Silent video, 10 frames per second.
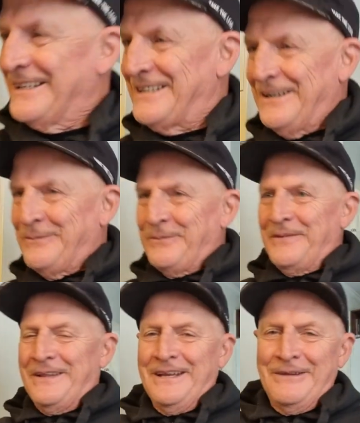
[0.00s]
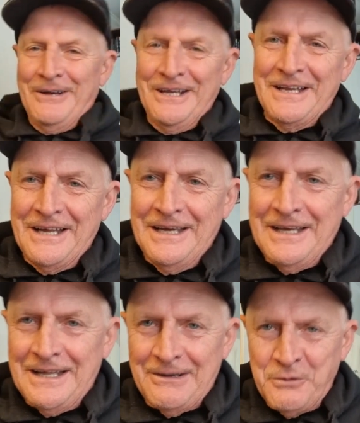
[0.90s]
So anyway,
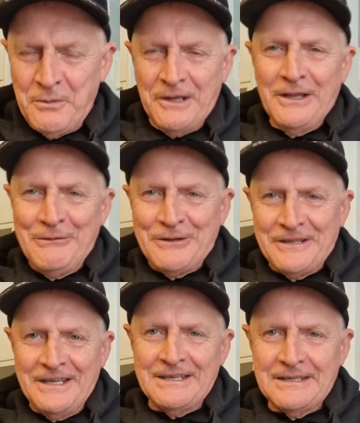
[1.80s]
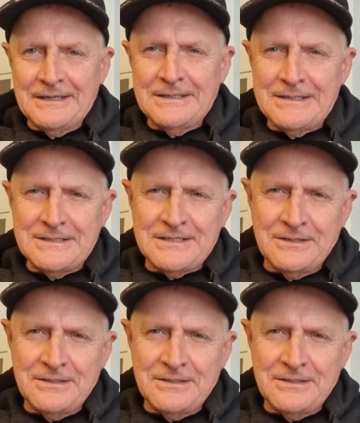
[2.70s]
we might leave it at that.